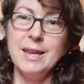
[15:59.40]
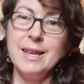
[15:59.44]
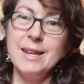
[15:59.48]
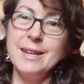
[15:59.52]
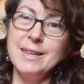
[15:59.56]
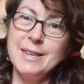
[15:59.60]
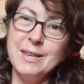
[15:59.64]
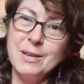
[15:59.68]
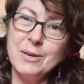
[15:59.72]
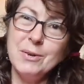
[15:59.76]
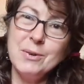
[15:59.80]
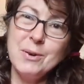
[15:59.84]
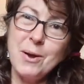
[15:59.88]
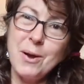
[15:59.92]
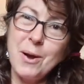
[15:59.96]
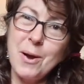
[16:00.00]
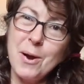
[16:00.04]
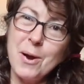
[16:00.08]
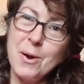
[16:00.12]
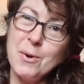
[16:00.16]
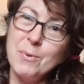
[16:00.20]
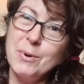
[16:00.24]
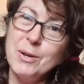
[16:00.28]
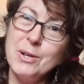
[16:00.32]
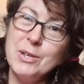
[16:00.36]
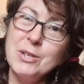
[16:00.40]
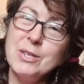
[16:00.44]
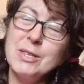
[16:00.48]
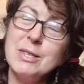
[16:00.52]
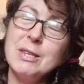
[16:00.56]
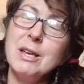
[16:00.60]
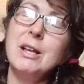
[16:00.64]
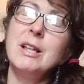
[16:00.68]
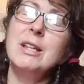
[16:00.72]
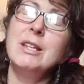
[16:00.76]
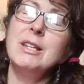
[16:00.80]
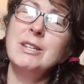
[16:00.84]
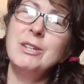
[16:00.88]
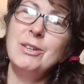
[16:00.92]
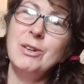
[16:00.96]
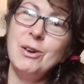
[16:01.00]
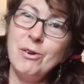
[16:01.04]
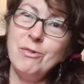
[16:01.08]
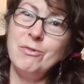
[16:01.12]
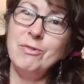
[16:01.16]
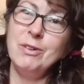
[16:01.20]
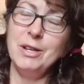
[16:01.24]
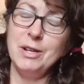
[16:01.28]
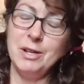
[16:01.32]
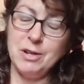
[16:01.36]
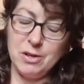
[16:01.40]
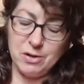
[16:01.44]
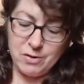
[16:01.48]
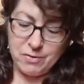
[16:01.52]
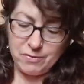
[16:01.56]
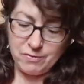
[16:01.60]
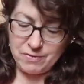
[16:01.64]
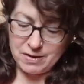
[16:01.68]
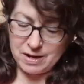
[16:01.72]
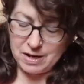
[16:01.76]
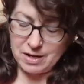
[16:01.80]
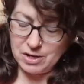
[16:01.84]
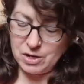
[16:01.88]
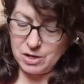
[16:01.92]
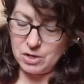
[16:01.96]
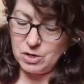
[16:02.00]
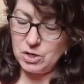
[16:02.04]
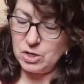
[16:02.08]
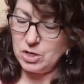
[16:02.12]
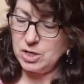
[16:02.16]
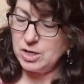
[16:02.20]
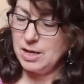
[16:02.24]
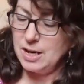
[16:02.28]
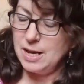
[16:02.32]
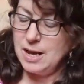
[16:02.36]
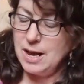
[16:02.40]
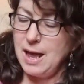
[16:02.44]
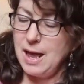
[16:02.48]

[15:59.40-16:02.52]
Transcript: in Kilcar, which is a lovely little village.